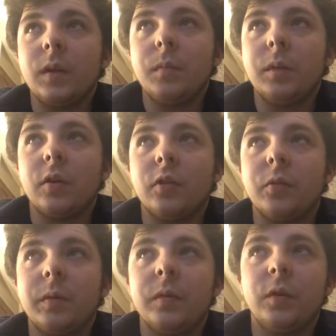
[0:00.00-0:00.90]

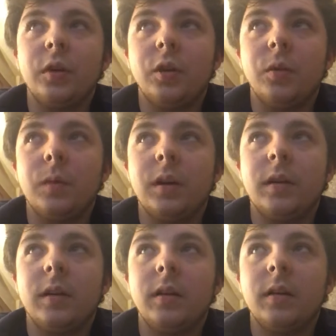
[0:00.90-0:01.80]
Because before you know
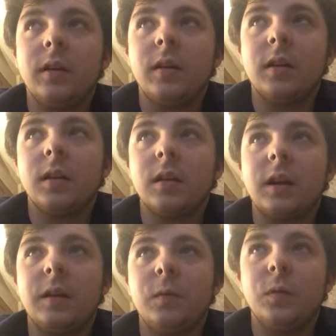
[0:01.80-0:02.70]
it,
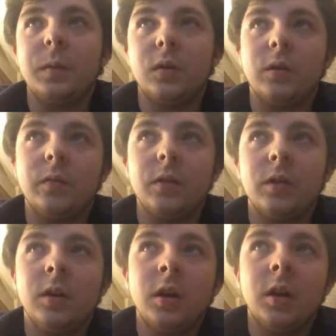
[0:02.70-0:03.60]
life will be over.
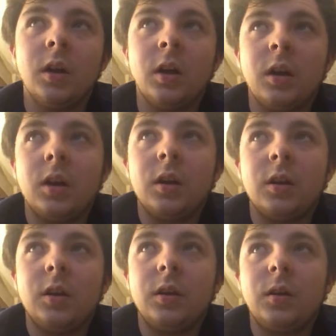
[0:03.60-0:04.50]

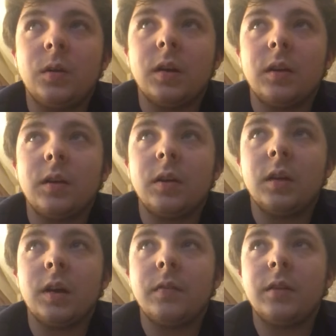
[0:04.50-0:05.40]
You
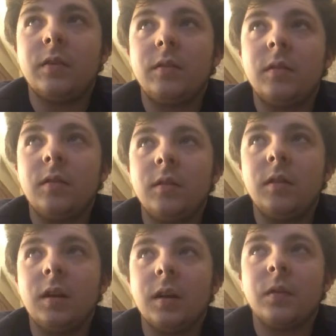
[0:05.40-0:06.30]
have to
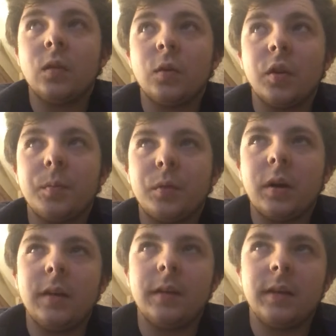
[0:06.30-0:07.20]
look at the
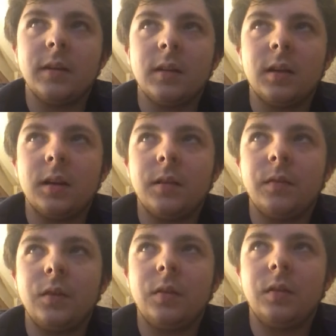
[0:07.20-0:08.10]
brighter things in life,
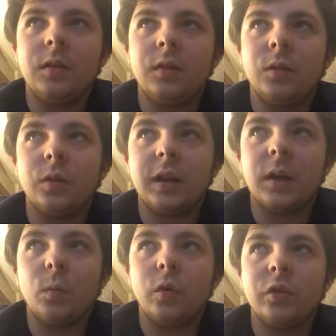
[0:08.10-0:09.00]
and you only
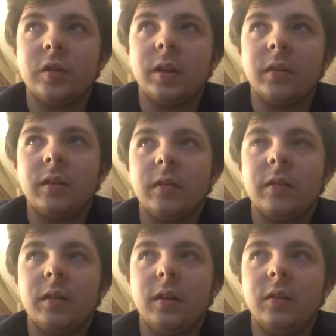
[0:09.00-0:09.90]
get one
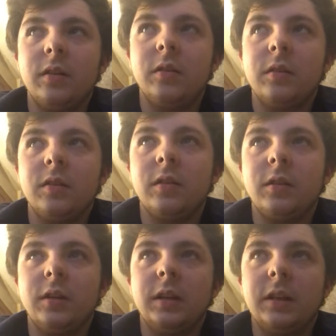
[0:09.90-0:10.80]
chance, and
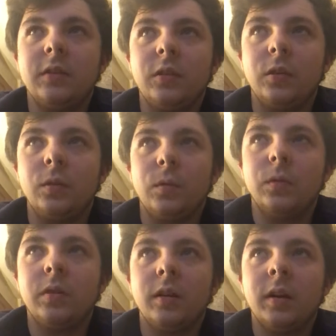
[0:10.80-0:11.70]
you need to
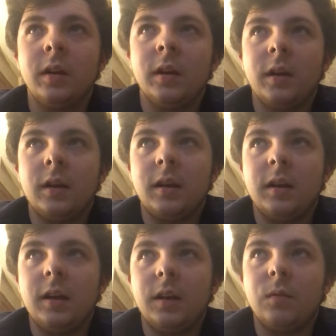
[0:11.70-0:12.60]
use
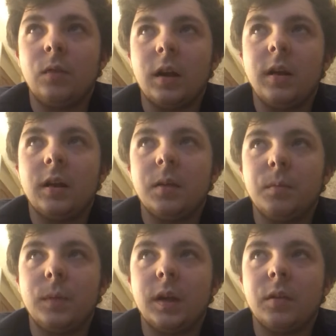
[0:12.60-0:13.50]
it right
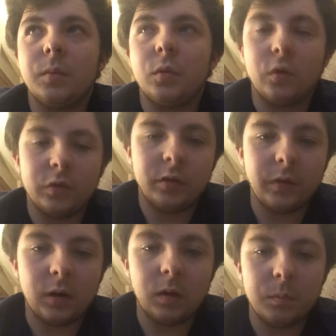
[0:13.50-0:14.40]
and make the most
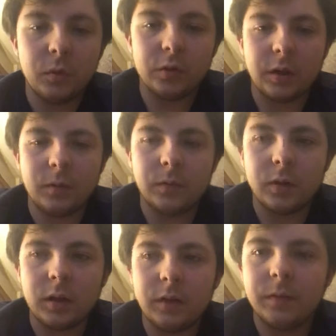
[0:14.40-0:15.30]
out of
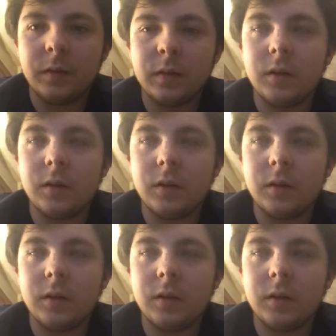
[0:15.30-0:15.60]
life.